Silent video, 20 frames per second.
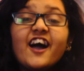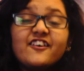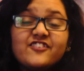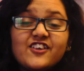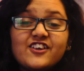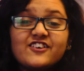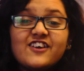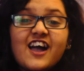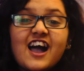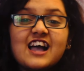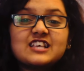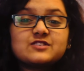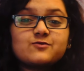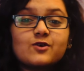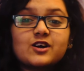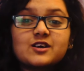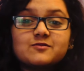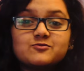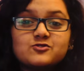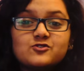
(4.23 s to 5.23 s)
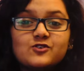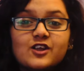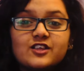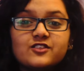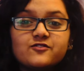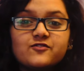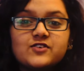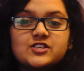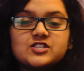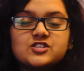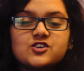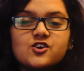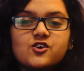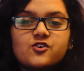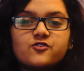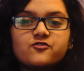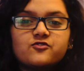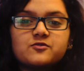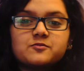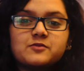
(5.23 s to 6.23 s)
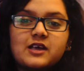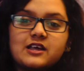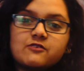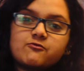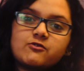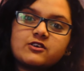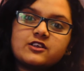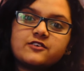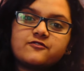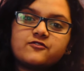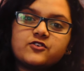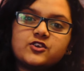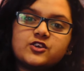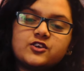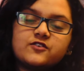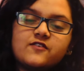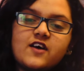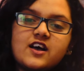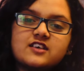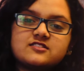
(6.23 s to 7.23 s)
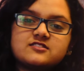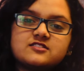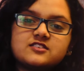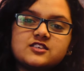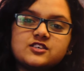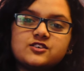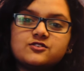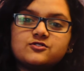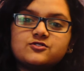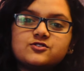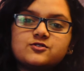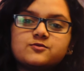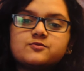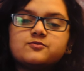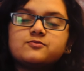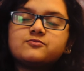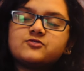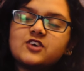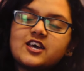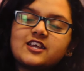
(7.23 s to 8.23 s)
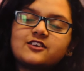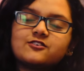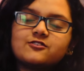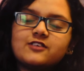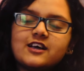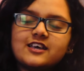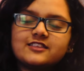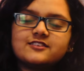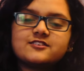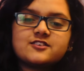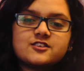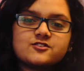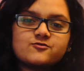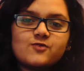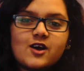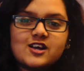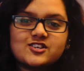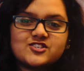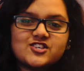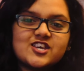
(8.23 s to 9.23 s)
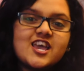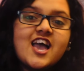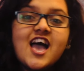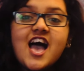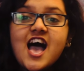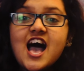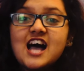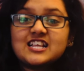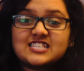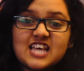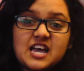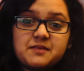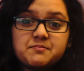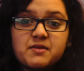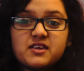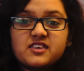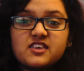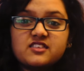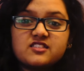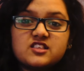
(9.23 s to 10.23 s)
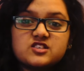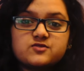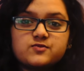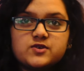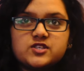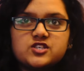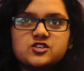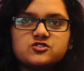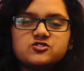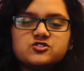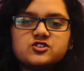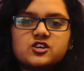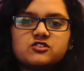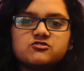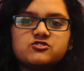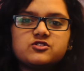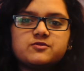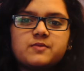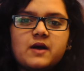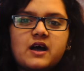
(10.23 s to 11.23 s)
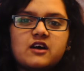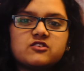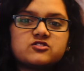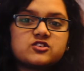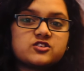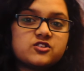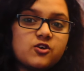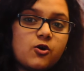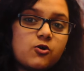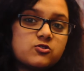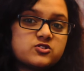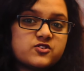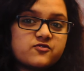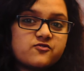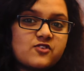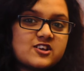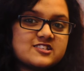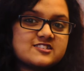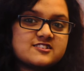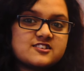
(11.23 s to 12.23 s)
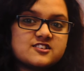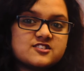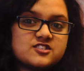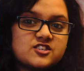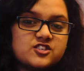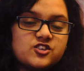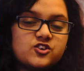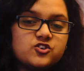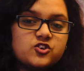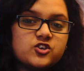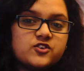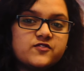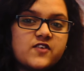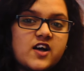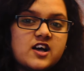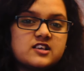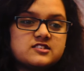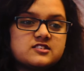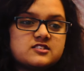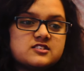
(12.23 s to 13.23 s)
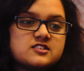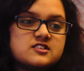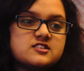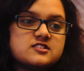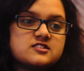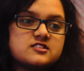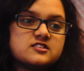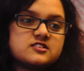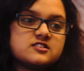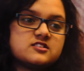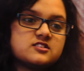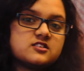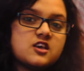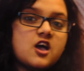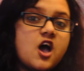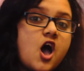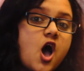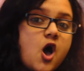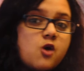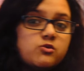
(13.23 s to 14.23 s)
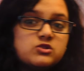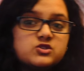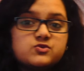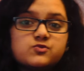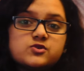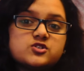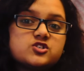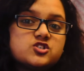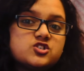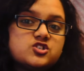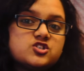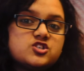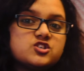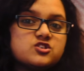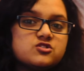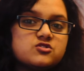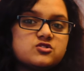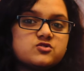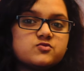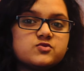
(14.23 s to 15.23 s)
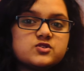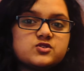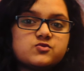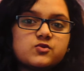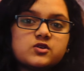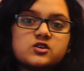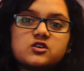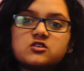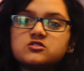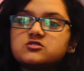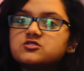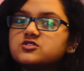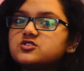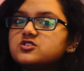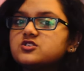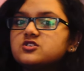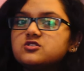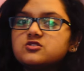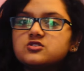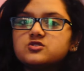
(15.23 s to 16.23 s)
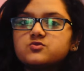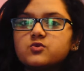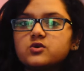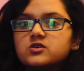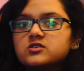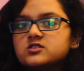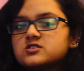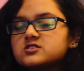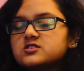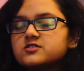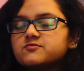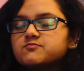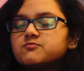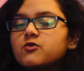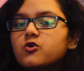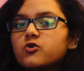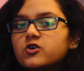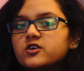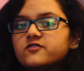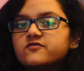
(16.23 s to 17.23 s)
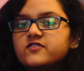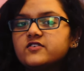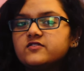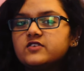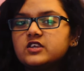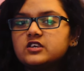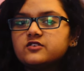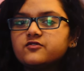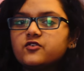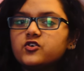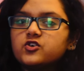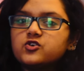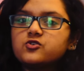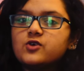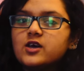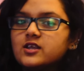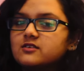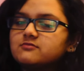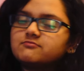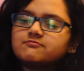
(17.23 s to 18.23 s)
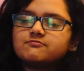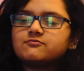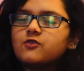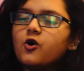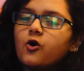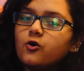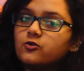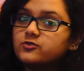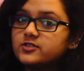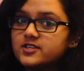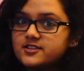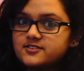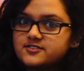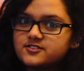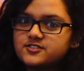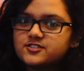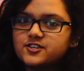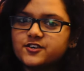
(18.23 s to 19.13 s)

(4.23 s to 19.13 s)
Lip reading: Hi there guys, welcome to another video from Get Ready for University YouTube channel. This is Raji and I'm making this video to tell you about the halls of residence in your universities and which one to choose, which one not to choose, what is more convenient for you and all that